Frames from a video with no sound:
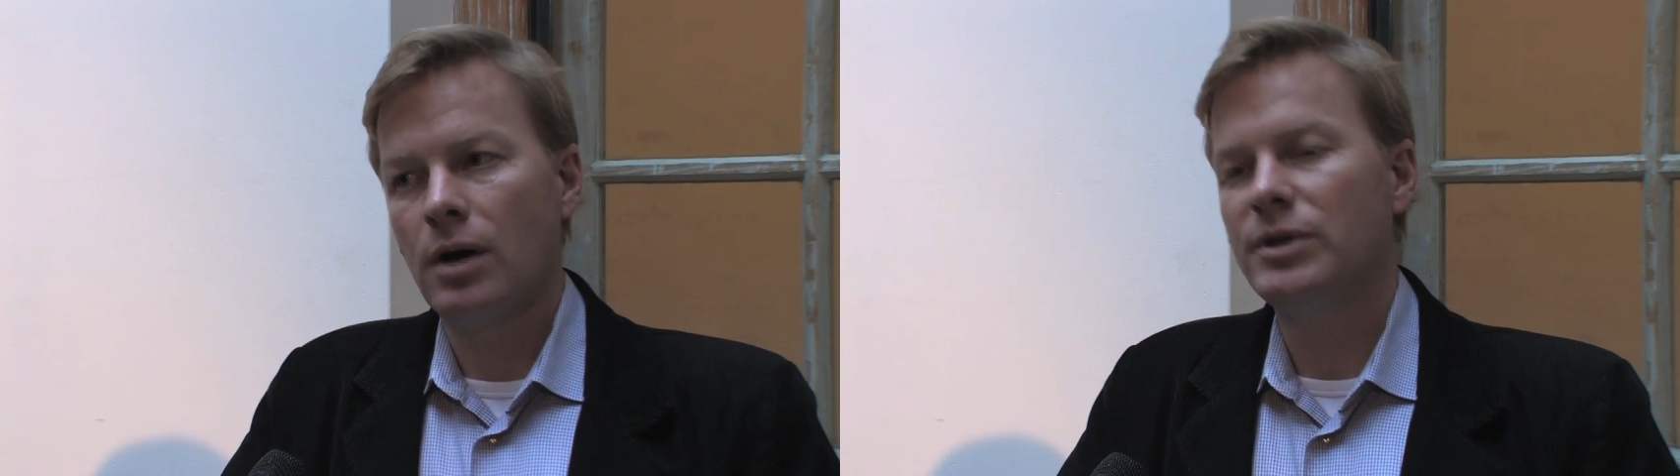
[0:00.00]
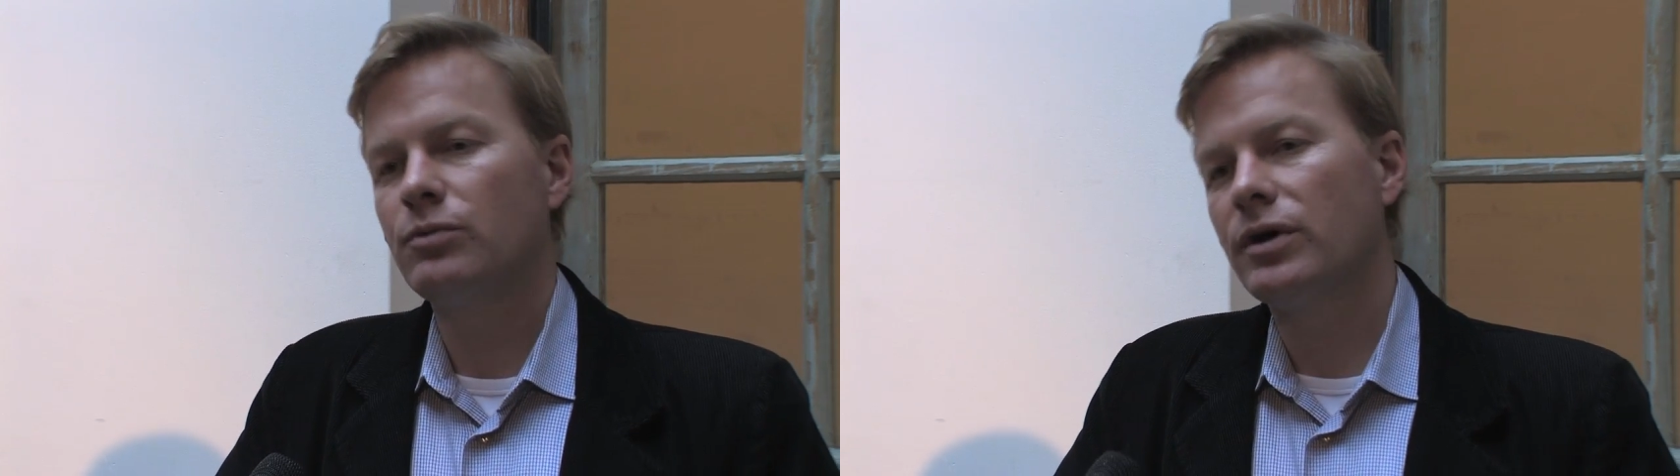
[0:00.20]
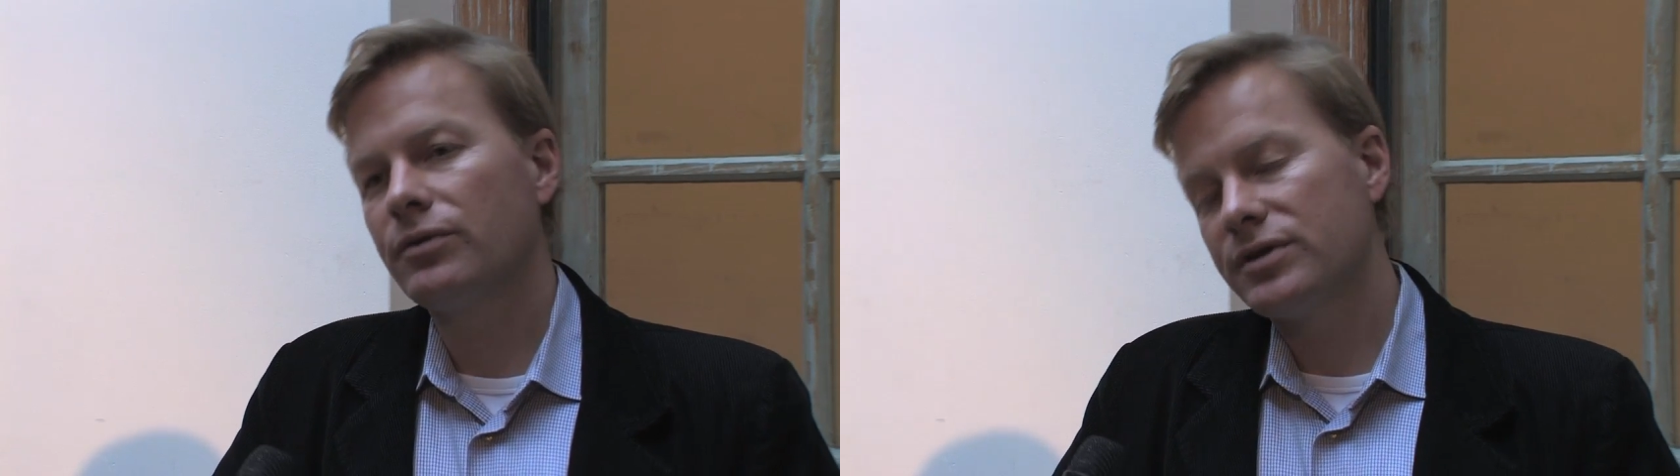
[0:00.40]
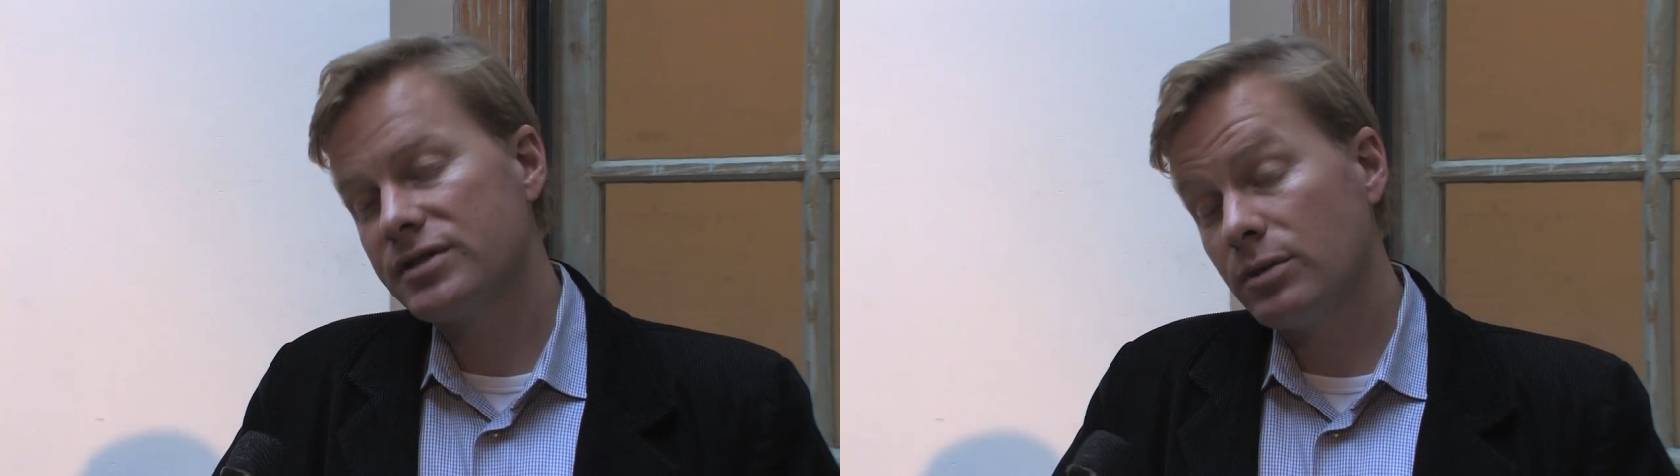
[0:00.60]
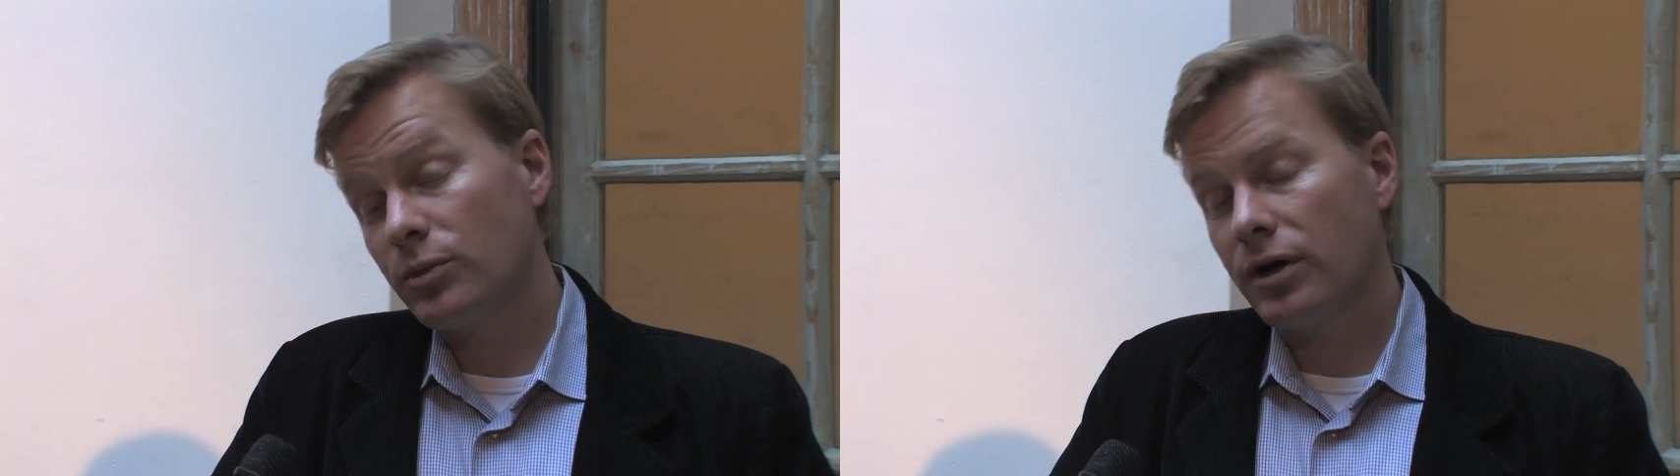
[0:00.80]
I mean, well, the
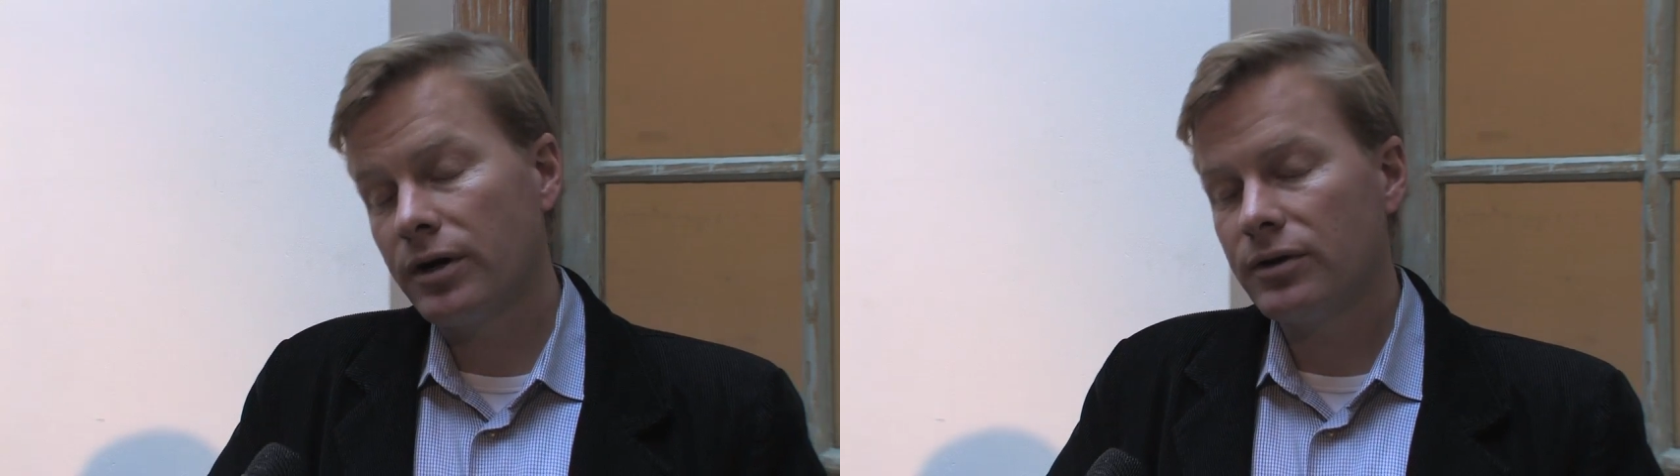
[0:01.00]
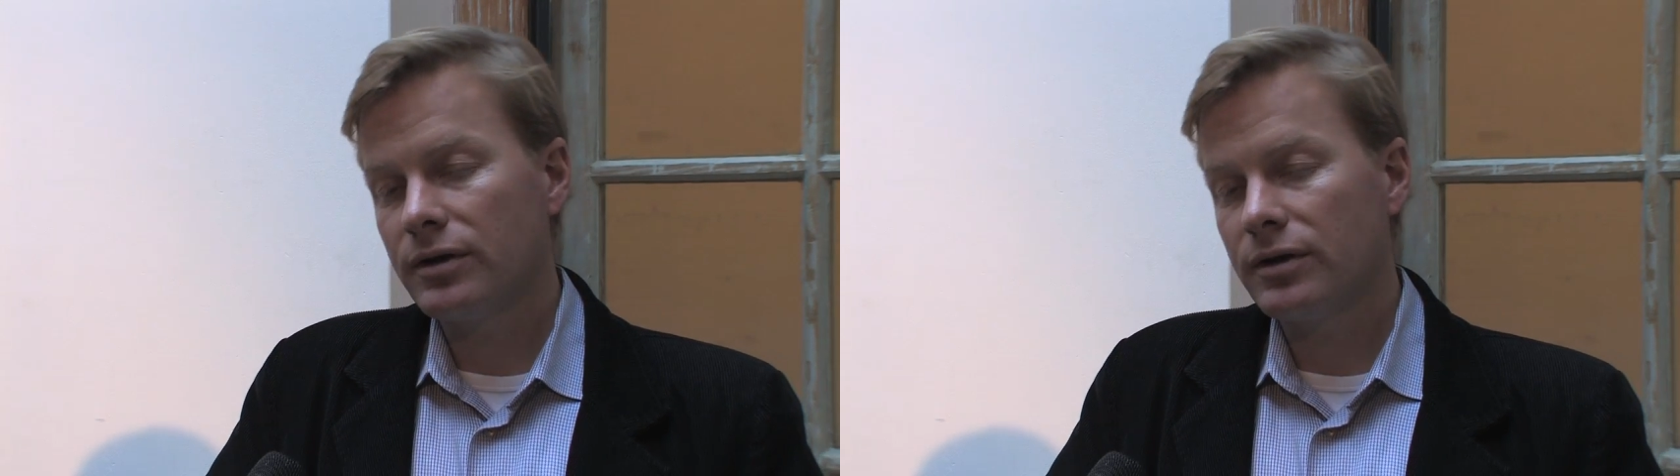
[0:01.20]
SIM card,